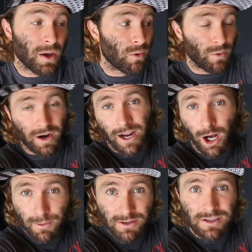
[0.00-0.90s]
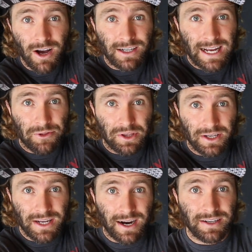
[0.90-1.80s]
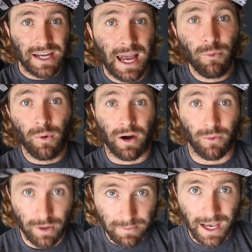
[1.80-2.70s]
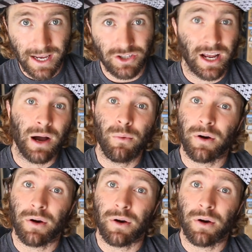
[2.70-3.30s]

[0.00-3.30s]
We want our elbows locked out the entire time. We want our rib cage down.